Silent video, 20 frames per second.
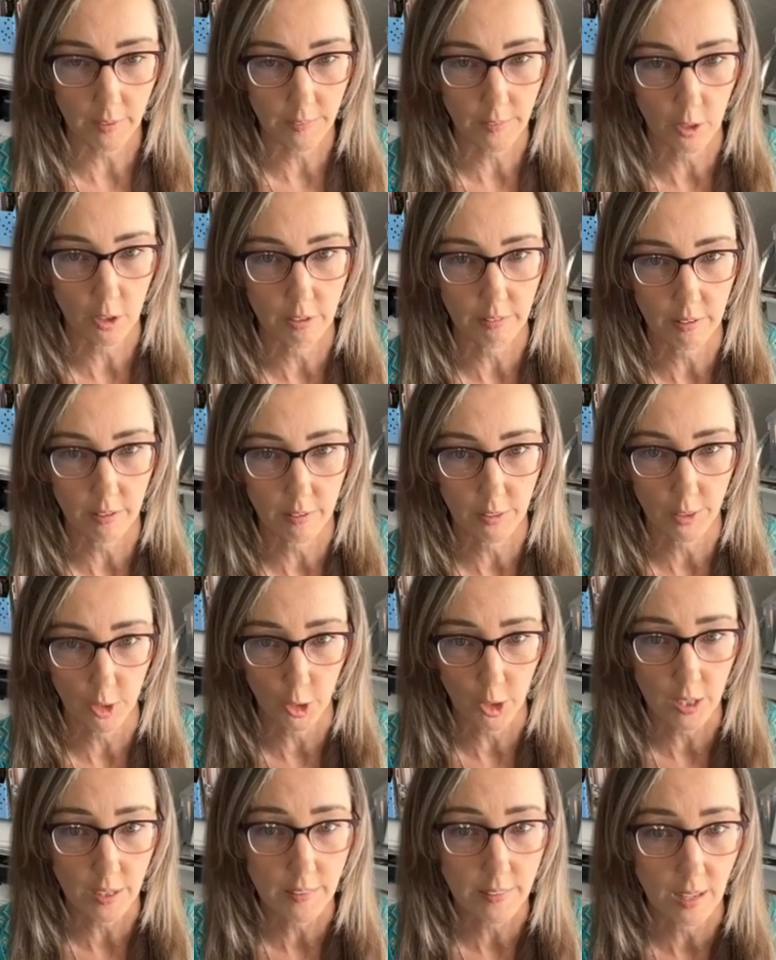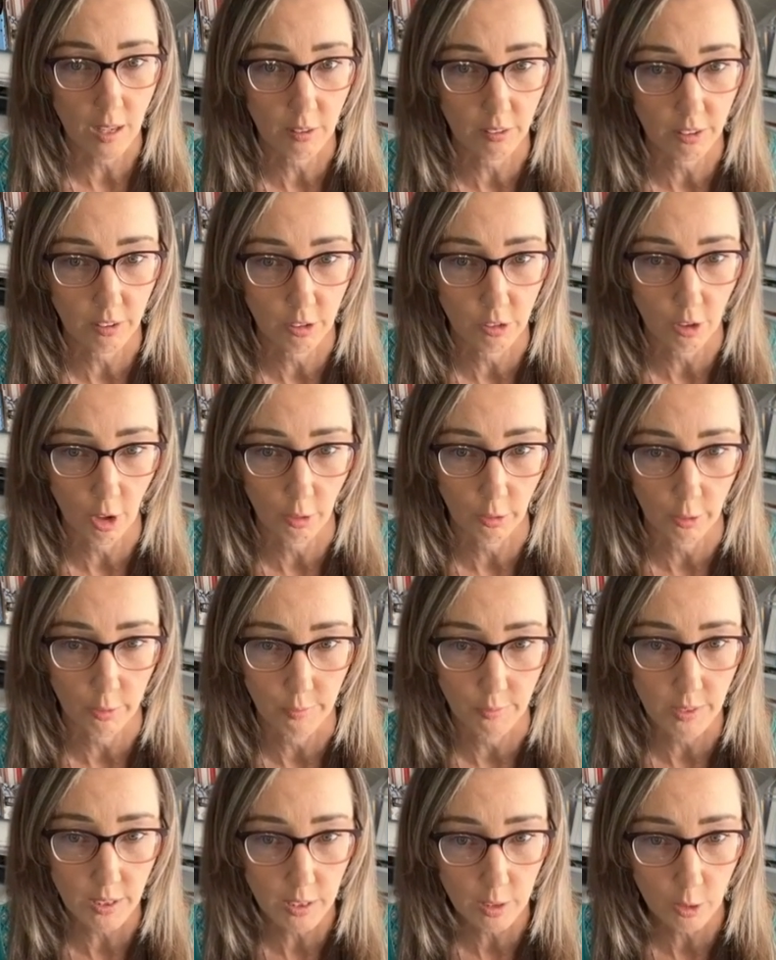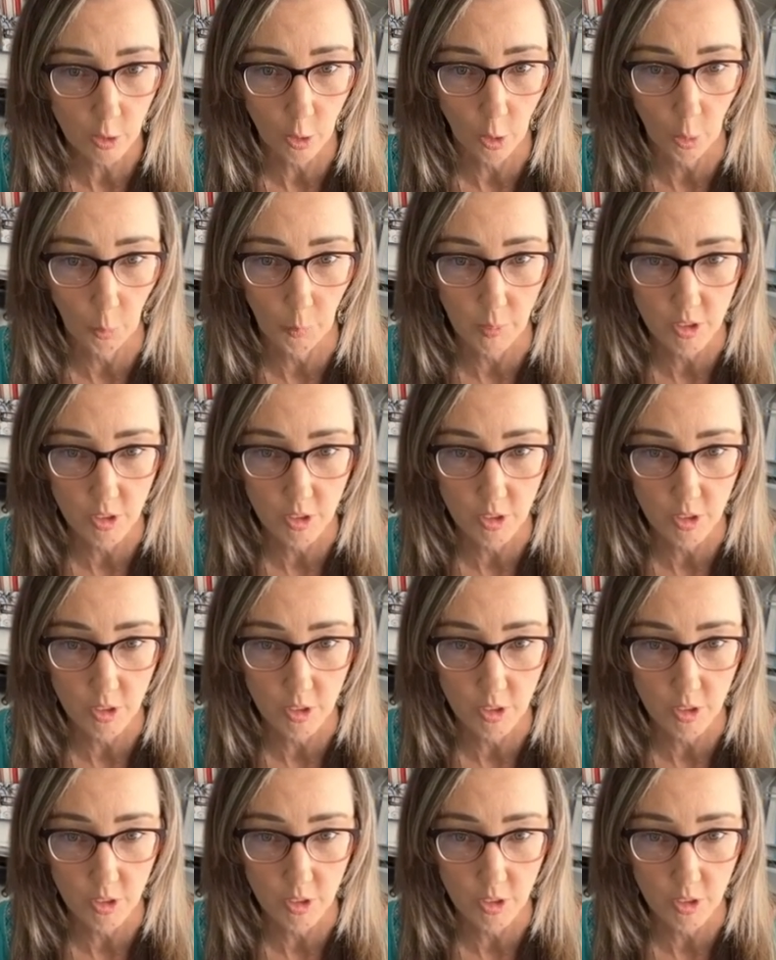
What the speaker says: $30,000 vehicle,